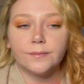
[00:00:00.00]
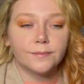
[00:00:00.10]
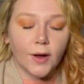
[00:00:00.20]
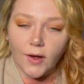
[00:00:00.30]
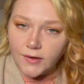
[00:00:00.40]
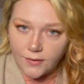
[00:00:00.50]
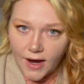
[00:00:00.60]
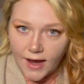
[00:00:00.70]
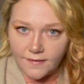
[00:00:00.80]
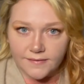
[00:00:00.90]

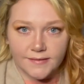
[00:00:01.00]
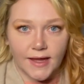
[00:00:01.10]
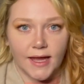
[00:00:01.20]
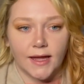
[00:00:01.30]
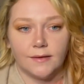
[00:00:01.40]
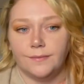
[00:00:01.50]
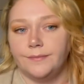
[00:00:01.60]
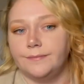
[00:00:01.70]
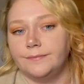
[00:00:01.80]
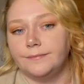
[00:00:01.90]
polygraphs and
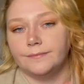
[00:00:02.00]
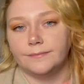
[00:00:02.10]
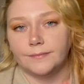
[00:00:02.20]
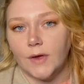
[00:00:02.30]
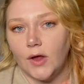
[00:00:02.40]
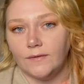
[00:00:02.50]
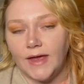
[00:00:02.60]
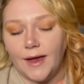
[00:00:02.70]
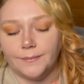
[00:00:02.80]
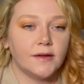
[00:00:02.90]
all of
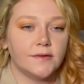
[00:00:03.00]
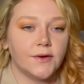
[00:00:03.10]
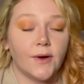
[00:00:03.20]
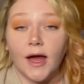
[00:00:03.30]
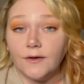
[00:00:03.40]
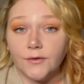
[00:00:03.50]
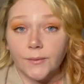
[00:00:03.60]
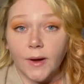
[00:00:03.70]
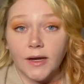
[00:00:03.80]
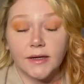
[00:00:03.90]
that. And so I, for
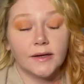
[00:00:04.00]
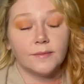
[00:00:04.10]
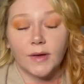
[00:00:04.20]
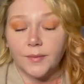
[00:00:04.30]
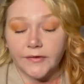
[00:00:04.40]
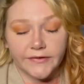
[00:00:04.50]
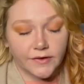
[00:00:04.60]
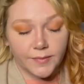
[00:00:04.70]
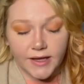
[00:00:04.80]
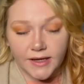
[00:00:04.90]
one, in my personal
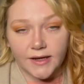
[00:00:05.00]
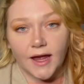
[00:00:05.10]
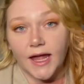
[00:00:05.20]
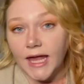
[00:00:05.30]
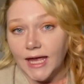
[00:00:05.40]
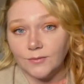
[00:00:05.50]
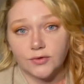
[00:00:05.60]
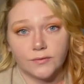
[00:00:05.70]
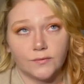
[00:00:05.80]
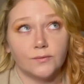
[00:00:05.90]
opinion, I am
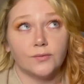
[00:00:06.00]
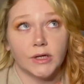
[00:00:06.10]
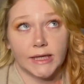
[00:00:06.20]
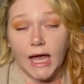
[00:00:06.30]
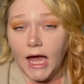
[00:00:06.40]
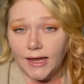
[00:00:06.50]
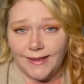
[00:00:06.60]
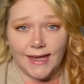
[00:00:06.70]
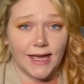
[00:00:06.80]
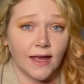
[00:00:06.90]
really
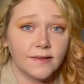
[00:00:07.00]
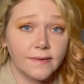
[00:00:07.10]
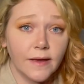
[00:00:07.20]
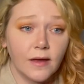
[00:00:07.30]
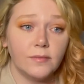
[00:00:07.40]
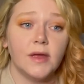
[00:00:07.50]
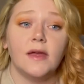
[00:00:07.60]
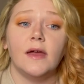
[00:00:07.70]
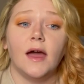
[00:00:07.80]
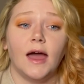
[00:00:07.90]
highly against them.
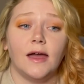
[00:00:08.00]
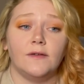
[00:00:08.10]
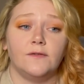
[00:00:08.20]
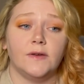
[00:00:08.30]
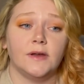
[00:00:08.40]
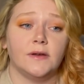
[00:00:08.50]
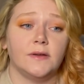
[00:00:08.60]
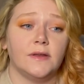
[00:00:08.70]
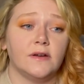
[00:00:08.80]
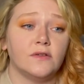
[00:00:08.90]
I feel
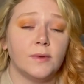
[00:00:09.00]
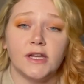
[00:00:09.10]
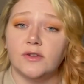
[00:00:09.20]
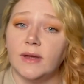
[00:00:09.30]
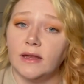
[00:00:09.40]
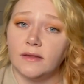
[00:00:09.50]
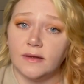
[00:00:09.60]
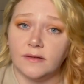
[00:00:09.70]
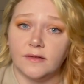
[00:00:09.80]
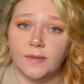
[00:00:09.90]
there's way too many
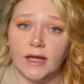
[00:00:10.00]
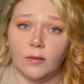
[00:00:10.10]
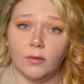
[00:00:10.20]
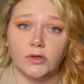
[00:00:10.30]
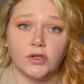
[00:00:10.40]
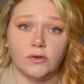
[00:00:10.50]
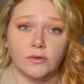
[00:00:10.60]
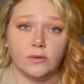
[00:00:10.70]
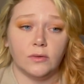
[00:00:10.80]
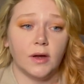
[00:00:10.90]
things to be able
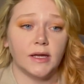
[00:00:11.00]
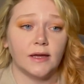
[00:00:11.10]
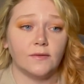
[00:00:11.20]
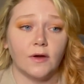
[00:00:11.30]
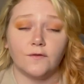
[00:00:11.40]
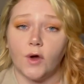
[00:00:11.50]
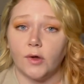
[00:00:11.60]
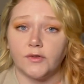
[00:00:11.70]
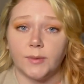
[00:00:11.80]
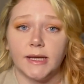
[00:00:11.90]
to give a
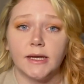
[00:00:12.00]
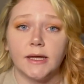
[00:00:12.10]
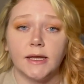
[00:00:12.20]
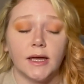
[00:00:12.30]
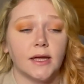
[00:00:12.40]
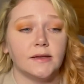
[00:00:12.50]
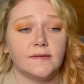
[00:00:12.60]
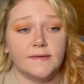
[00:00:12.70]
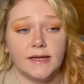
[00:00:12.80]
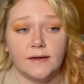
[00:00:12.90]
false reading and
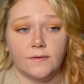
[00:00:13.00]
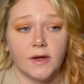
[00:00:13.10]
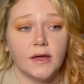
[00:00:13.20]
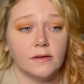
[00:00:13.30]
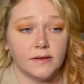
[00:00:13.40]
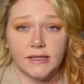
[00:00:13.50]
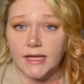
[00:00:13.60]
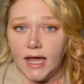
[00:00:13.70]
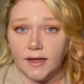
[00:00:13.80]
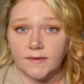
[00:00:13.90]
deceive the
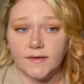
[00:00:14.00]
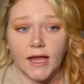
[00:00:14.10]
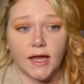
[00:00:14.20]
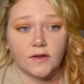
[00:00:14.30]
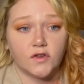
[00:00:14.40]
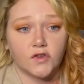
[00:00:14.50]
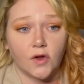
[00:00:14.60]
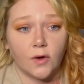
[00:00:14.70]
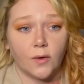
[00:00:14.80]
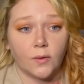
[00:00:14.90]
test, and
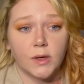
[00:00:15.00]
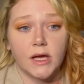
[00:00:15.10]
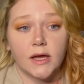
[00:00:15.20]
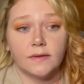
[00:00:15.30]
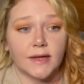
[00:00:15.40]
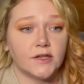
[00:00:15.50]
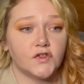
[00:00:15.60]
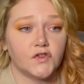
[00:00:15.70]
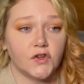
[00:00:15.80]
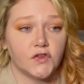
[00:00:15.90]
so
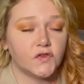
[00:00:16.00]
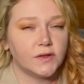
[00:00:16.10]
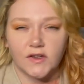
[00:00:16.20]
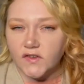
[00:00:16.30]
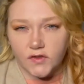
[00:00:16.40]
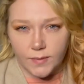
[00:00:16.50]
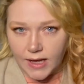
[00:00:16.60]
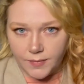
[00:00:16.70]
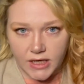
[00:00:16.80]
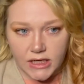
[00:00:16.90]
that's just my
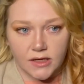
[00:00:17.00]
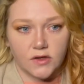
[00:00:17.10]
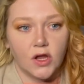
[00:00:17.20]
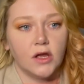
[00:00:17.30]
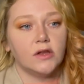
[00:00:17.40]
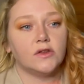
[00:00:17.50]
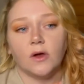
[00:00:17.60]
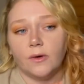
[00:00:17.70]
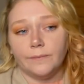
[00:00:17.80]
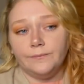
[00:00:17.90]
opinion.
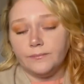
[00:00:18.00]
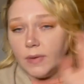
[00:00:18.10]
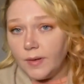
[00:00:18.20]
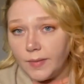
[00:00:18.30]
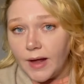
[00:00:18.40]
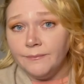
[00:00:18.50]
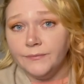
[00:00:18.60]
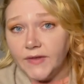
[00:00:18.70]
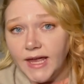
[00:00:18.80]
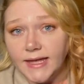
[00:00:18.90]
So blah, blah, blah.
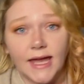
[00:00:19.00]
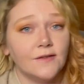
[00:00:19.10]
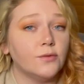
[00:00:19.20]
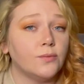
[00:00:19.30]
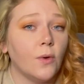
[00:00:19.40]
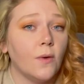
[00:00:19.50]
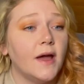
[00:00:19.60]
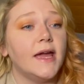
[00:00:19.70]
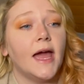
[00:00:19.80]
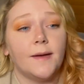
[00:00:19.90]
They gave
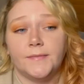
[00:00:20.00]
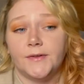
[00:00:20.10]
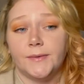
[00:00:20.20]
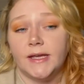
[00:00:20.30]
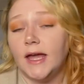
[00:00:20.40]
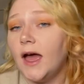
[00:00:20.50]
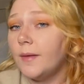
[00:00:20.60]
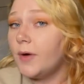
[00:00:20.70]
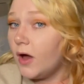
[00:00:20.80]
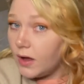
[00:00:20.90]
Roy Ebsary a
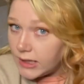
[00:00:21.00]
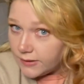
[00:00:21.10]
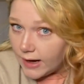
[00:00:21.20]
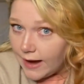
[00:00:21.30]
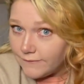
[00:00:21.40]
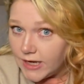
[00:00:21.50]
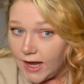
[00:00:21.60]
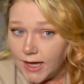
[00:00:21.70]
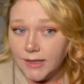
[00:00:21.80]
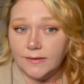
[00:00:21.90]
polygraph
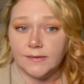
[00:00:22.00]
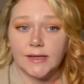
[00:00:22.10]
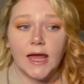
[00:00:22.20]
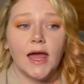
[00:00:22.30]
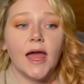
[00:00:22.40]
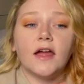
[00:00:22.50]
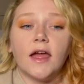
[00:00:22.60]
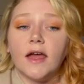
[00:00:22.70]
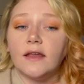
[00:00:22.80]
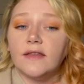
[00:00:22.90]
test,
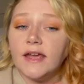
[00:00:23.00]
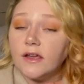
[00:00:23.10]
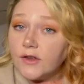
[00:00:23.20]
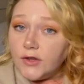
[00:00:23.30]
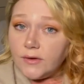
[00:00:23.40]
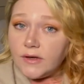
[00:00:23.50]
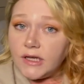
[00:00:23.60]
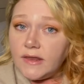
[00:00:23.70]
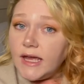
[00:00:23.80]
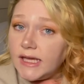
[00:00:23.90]
and they
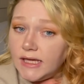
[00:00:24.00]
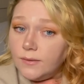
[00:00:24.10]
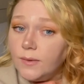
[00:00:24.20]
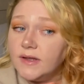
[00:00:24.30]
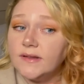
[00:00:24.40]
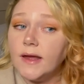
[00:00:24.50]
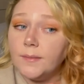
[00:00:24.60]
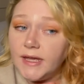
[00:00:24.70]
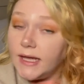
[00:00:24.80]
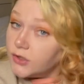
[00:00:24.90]
concluded that he was
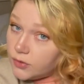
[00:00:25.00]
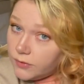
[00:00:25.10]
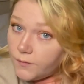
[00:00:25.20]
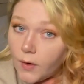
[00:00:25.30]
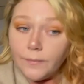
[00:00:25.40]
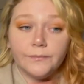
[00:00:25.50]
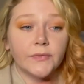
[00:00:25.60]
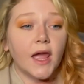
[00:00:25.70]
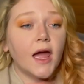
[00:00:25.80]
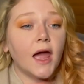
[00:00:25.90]
being truthful.
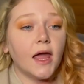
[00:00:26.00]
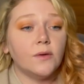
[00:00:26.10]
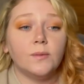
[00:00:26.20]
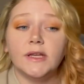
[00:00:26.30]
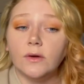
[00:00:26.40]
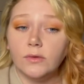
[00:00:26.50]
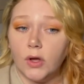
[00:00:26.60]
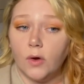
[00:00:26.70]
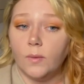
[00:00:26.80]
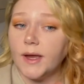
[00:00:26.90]
And we don't
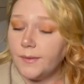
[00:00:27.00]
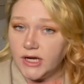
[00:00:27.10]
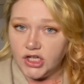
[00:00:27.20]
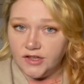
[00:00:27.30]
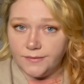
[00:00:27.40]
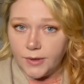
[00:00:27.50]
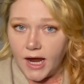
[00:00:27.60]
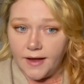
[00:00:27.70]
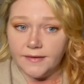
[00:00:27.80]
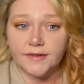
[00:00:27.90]
know what questions were
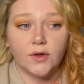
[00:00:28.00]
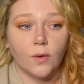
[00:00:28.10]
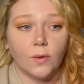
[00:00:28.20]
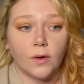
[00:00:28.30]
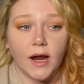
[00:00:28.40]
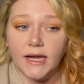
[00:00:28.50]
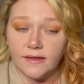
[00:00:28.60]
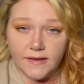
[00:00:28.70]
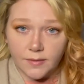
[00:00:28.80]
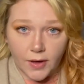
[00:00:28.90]
asked or
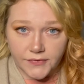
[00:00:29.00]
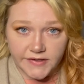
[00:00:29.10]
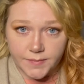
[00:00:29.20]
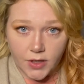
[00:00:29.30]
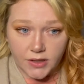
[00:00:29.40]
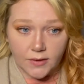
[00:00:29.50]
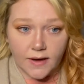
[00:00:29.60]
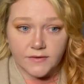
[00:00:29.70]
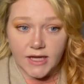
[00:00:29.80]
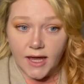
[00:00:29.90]
anything about this
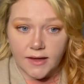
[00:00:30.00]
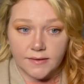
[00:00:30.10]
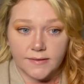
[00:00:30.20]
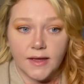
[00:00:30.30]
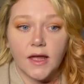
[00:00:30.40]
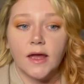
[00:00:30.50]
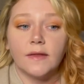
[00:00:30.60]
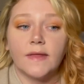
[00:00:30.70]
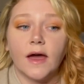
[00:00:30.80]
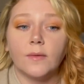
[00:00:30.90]
polygraph test
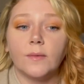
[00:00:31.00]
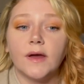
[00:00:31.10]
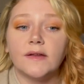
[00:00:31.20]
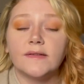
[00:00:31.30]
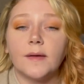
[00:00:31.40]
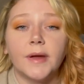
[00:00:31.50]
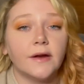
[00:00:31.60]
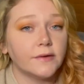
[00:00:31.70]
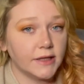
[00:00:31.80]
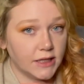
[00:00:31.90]
that was
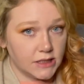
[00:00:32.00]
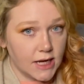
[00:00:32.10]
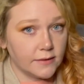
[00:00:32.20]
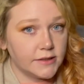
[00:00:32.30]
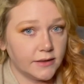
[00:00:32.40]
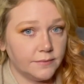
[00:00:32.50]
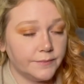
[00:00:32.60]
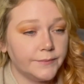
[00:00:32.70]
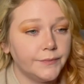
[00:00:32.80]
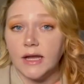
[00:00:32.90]
apparently conducted.
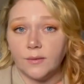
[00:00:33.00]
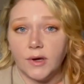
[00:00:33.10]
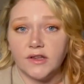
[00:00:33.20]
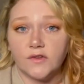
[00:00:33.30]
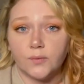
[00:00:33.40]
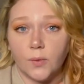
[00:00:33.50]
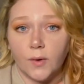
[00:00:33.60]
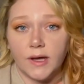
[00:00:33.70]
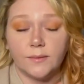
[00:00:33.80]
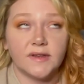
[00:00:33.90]
Now, once
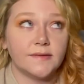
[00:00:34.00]
Roy was